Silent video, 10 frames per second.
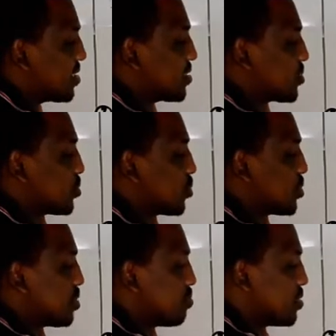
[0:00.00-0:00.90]
So it
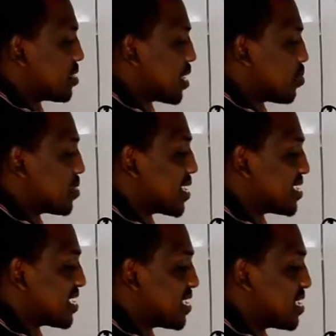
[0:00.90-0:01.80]
means now it has
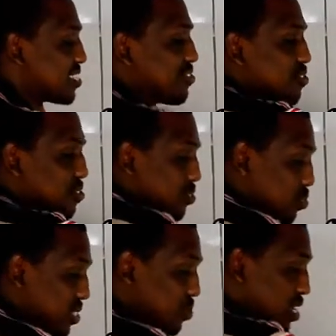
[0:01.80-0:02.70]
increased from, we
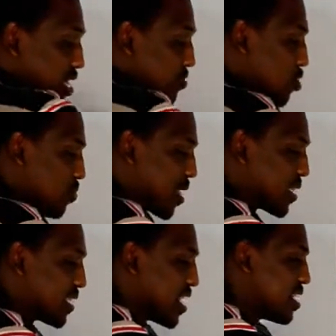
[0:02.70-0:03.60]
read it from the other
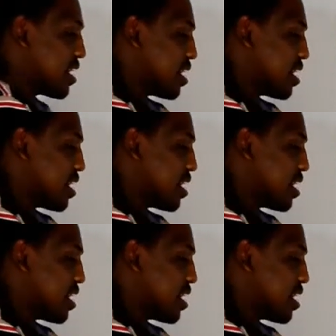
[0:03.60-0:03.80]
side.